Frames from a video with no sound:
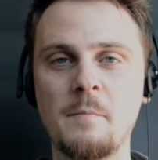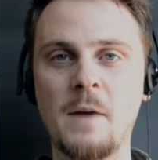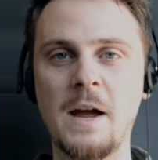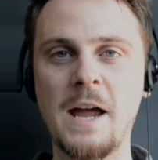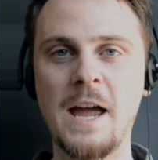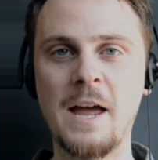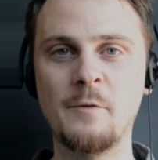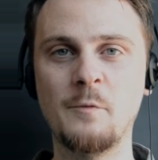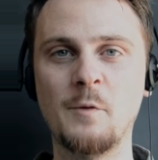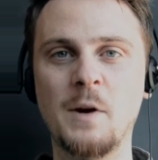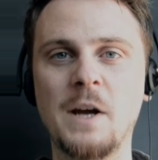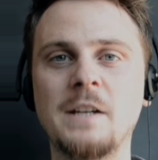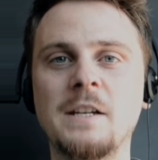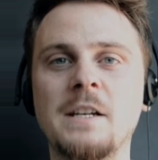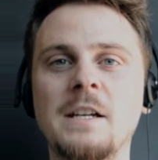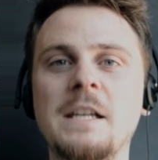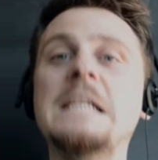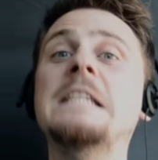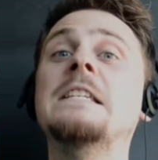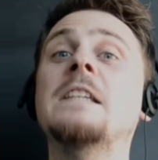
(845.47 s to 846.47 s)
my
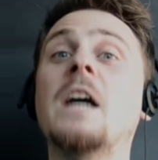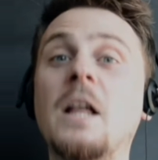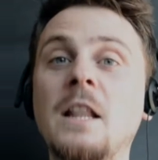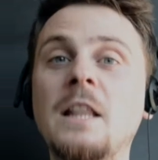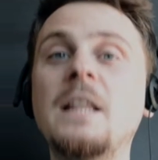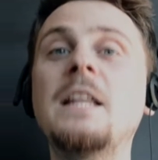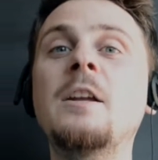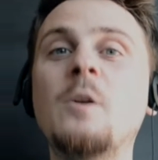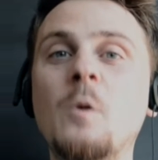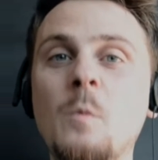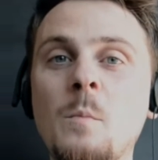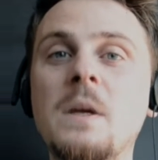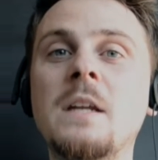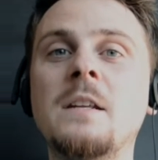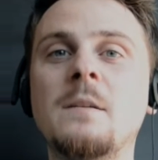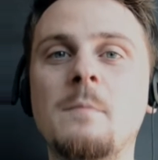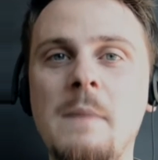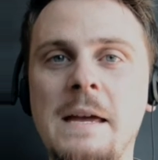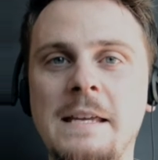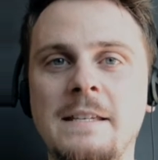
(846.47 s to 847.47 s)
handwriting is a little
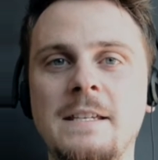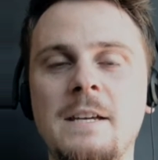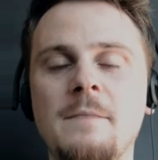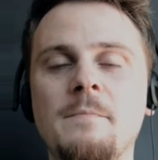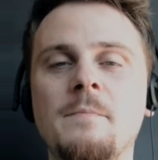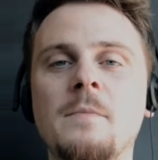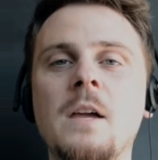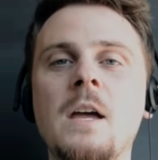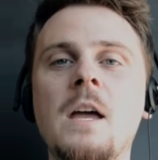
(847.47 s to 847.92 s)
bit messy.